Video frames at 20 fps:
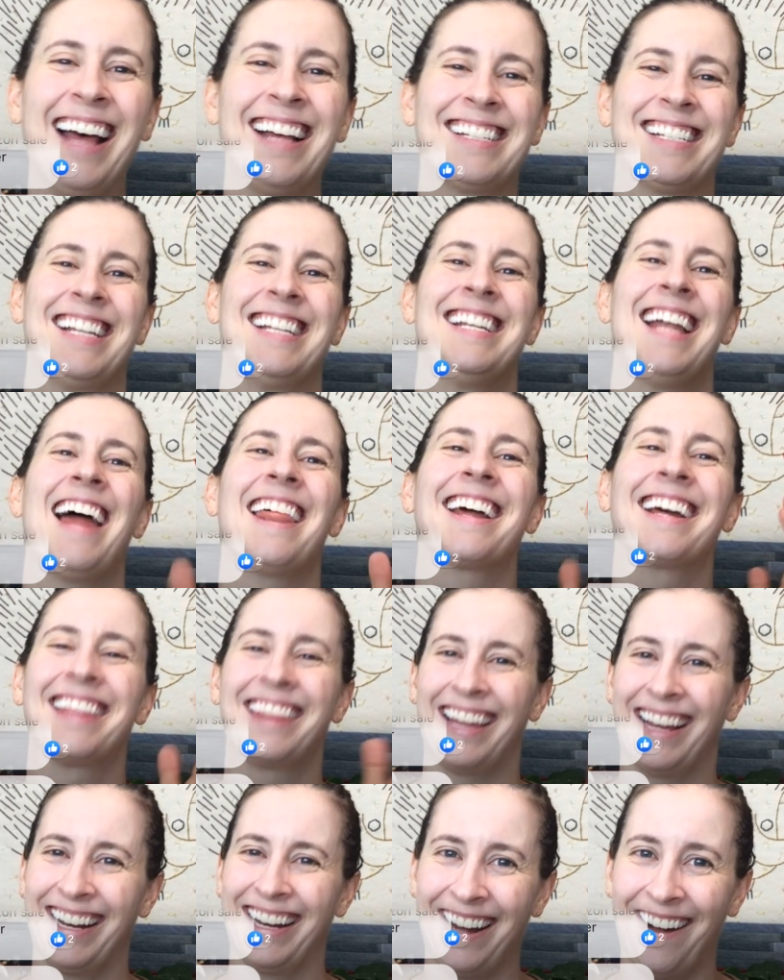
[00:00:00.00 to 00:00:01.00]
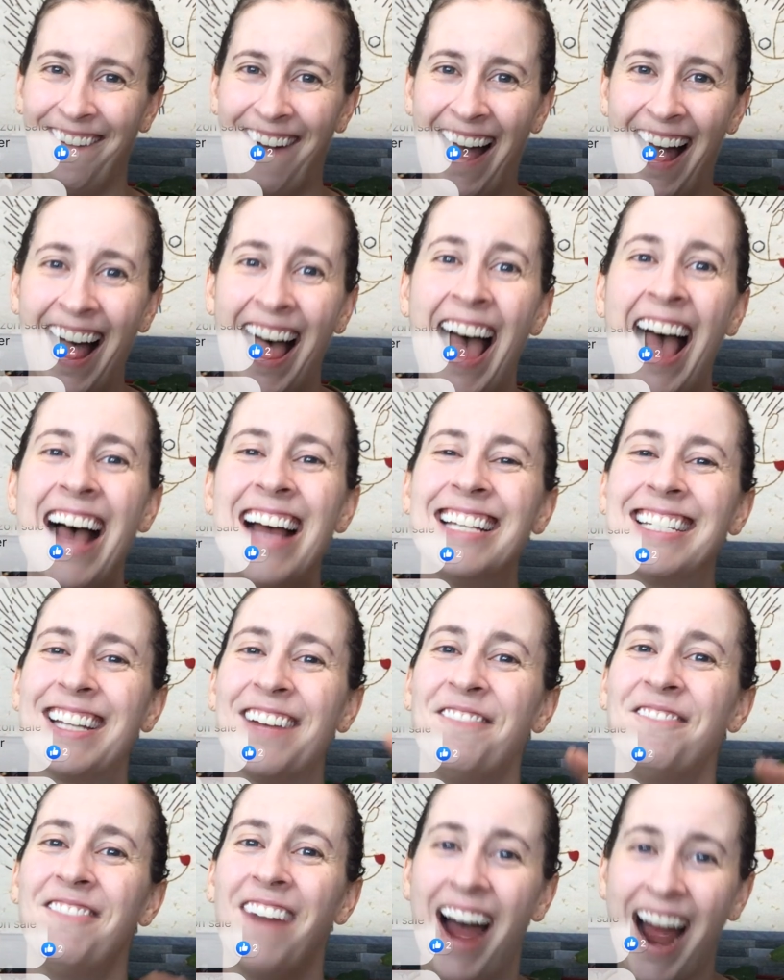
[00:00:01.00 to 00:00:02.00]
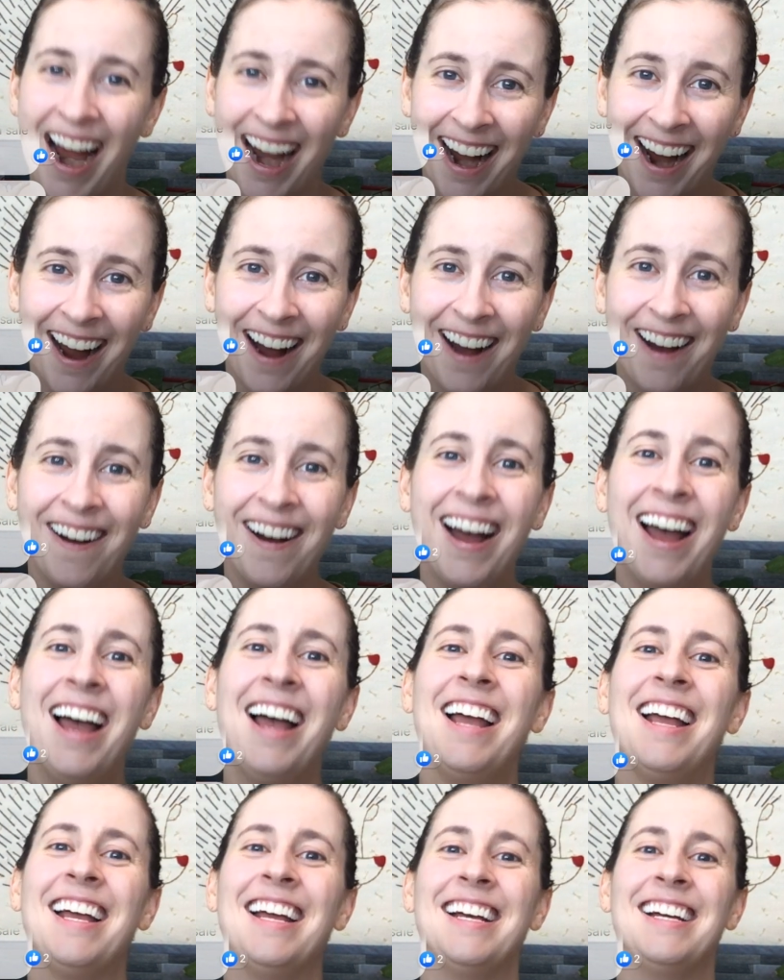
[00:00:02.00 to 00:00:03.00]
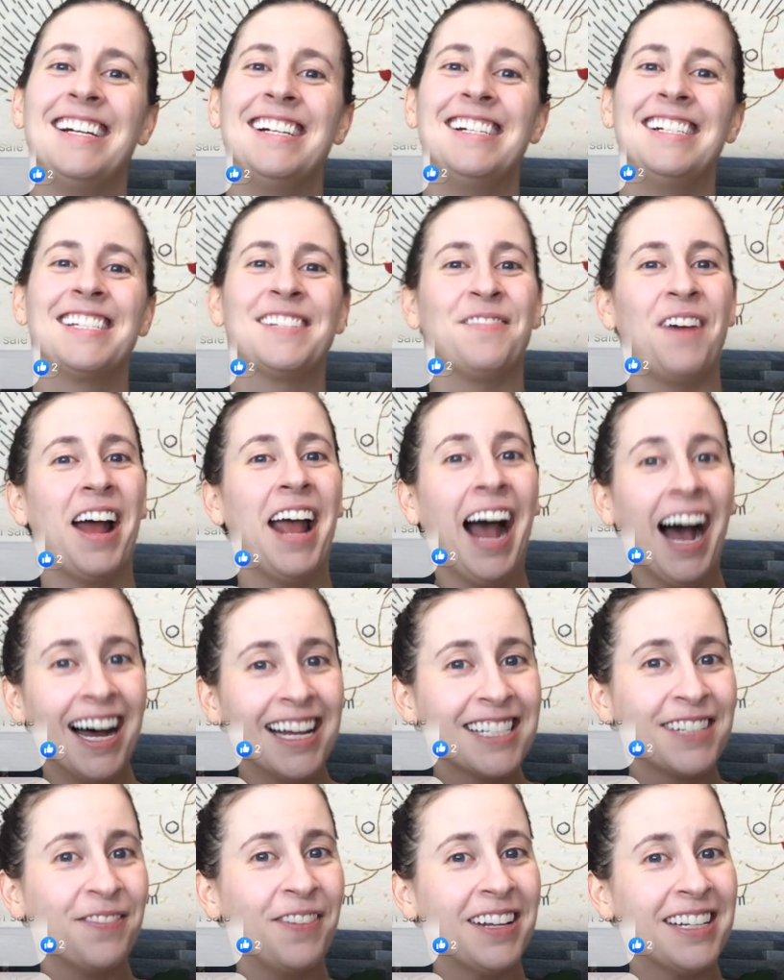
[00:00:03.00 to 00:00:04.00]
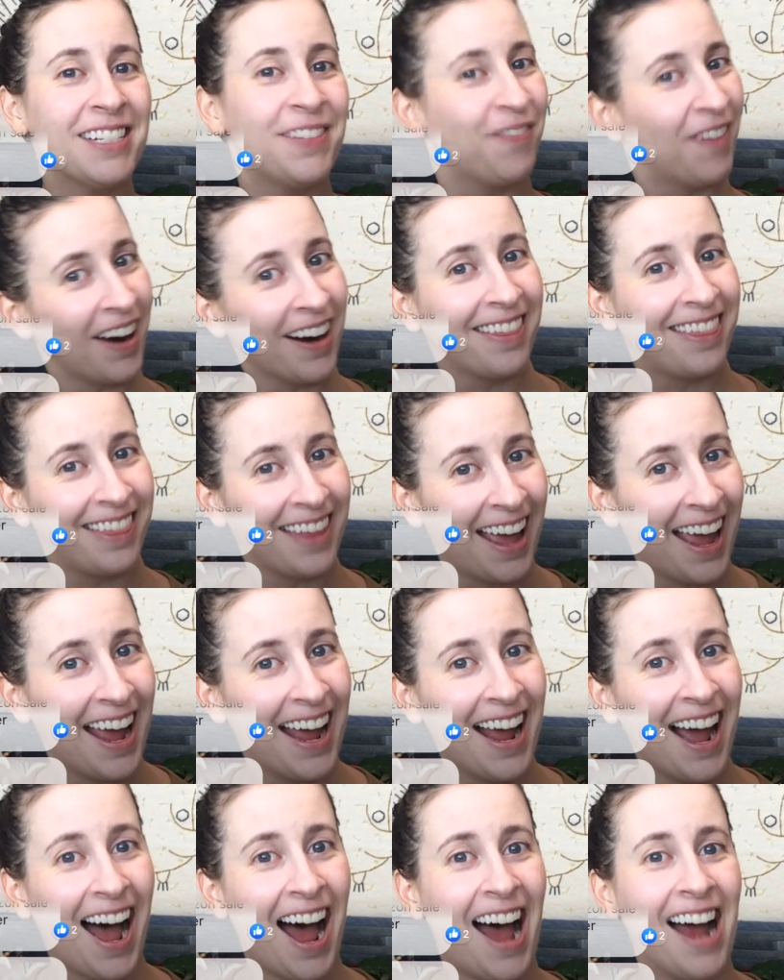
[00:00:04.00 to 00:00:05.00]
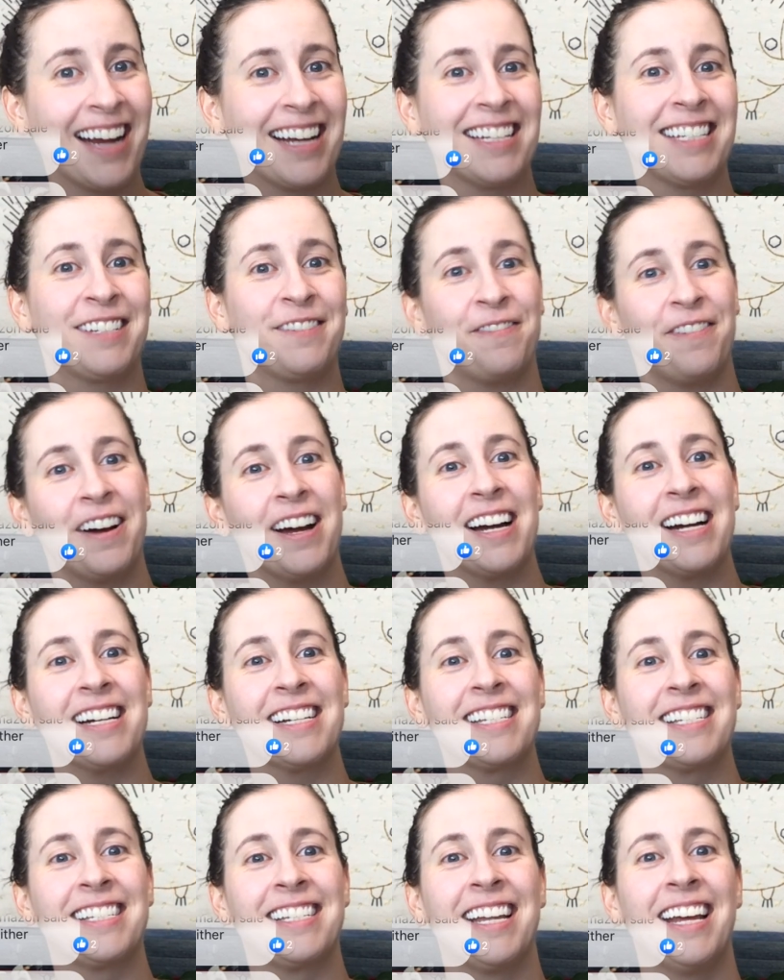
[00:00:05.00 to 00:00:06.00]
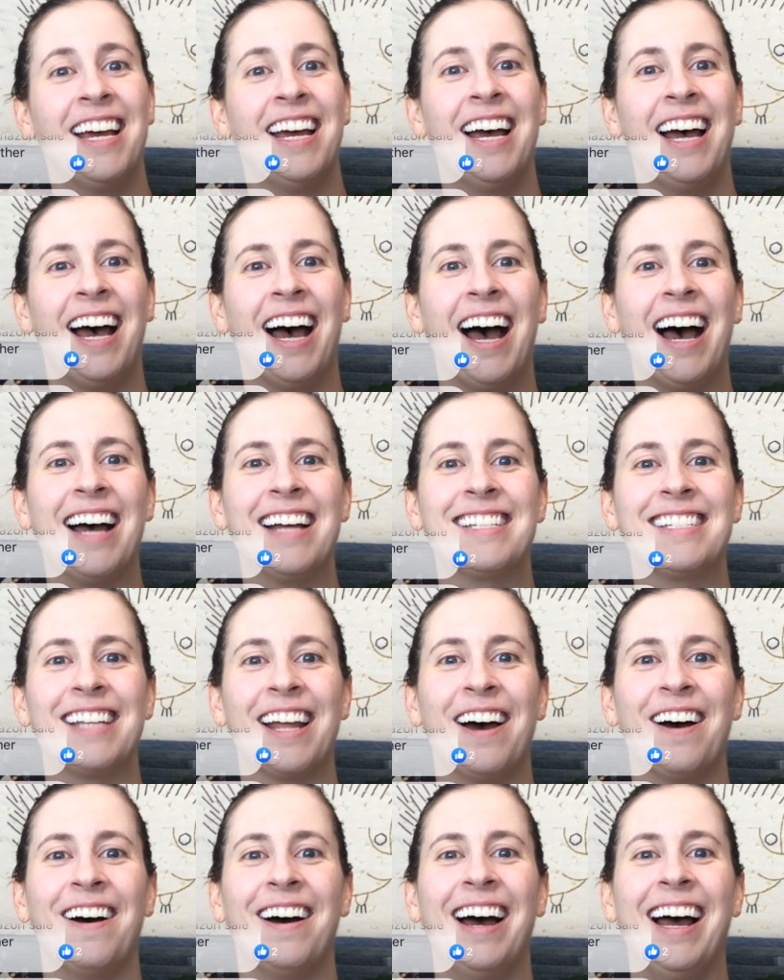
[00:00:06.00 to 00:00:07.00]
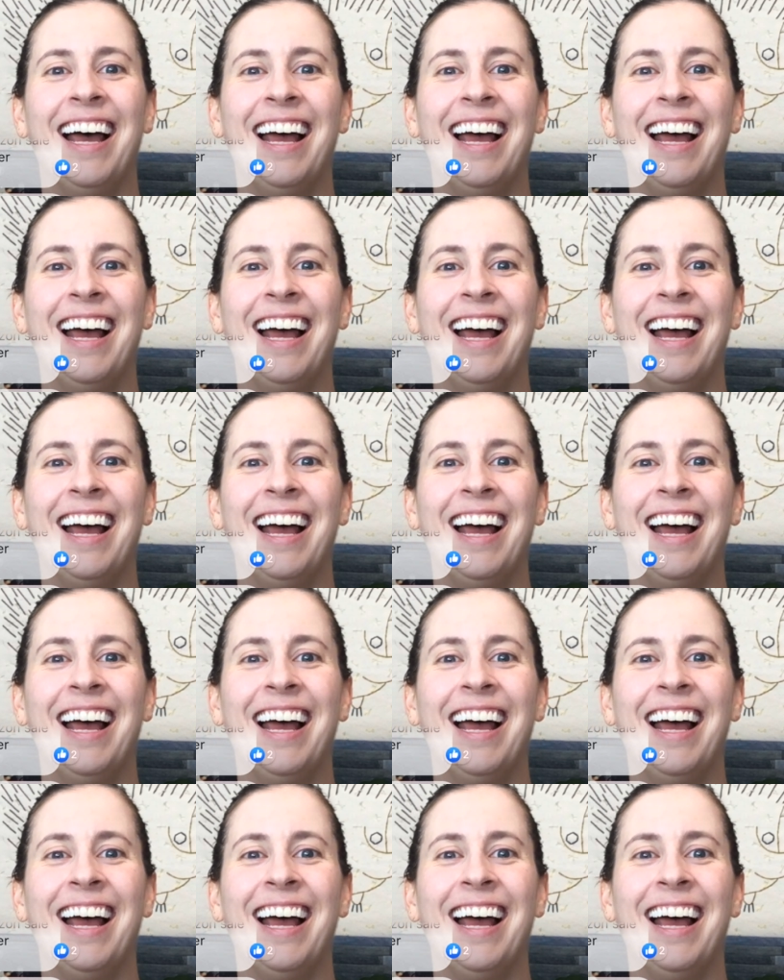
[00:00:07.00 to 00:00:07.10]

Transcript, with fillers: that's another thing, Noel. Tomorrow is my husband's birthday, August 1st. Uh, so